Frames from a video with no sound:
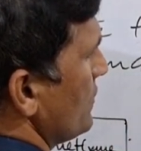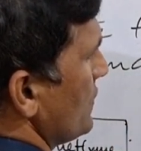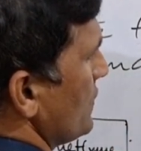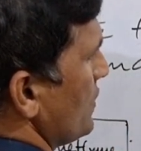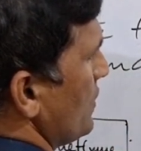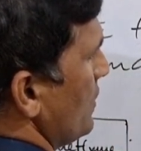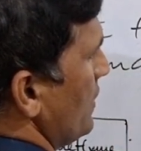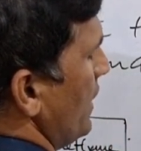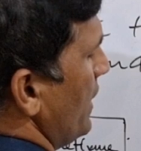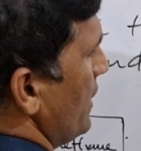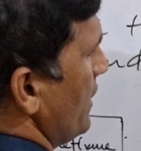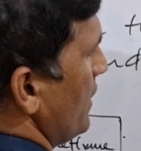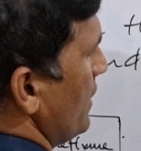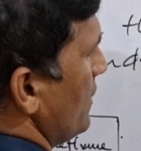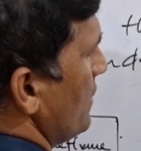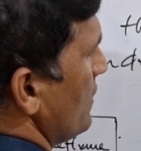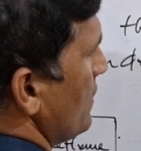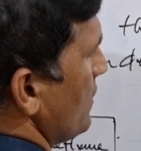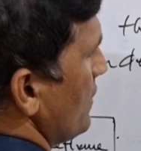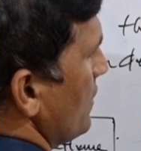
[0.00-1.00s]
So that
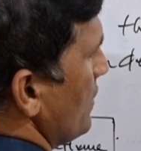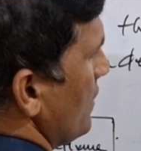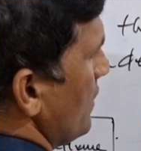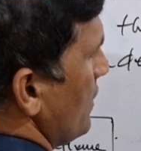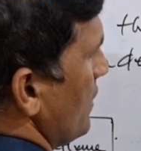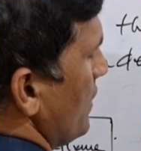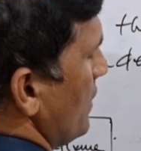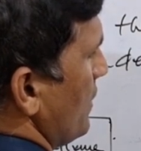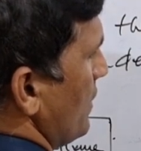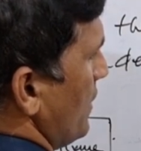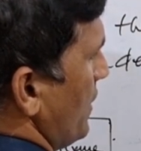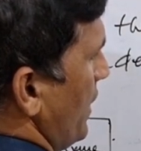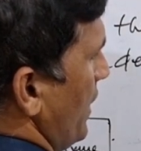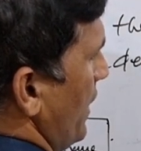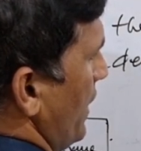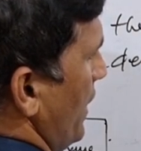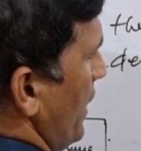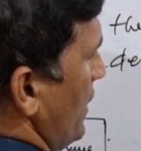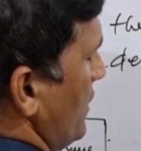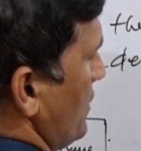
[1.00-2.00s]
is
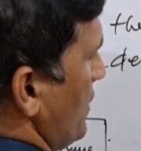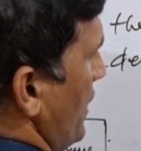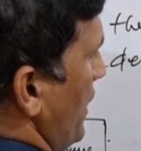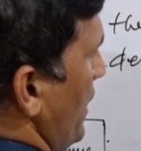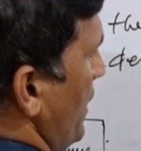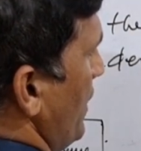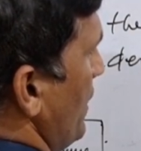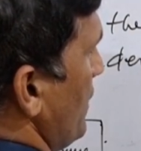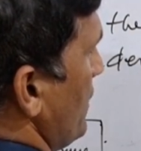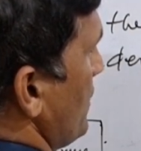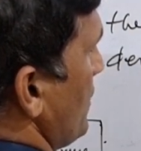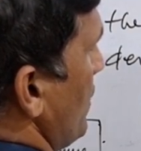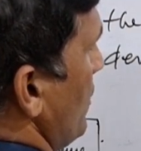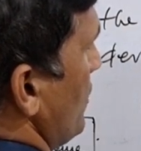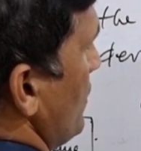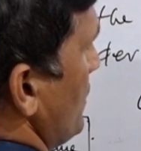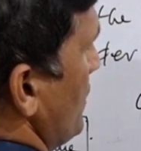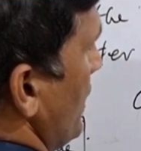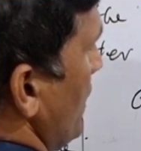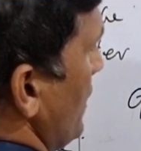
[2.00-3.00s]
KH, Henry's
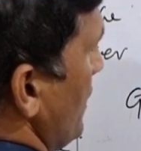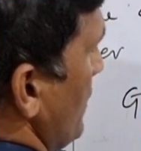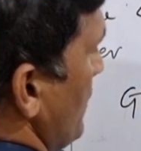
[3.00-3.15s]
constant